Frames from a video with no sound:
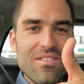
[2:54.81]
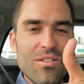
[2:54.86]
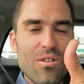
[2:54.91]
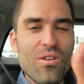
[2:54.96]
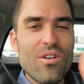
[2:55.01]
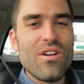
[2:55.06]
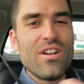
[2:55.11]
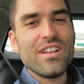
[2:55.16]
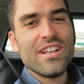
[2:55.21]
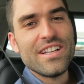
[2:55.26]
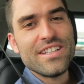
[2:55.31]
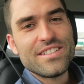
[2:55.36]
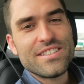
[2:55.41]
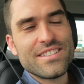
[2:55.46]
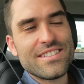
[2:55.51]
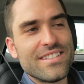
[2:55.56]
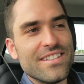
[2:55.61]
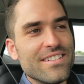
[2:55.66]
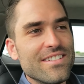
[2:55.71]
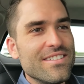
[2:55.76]
or at
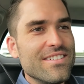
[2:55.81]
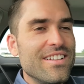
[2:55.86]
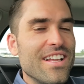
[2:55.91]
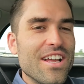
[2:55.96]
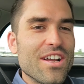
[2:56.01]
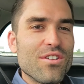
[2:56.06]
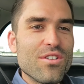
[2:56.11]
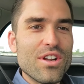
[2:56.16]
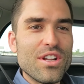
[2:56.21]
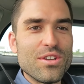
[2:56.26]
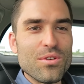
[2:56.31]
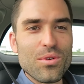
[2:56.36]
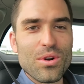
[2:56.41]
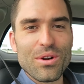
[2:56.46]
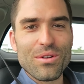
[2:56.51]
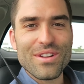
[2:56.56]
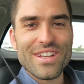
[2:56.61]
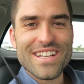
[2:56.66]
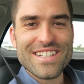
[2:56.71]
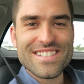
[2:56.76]
least they agreed to
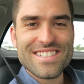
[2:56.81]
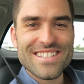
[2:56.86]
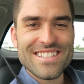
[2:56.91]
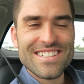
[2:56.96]
work with us.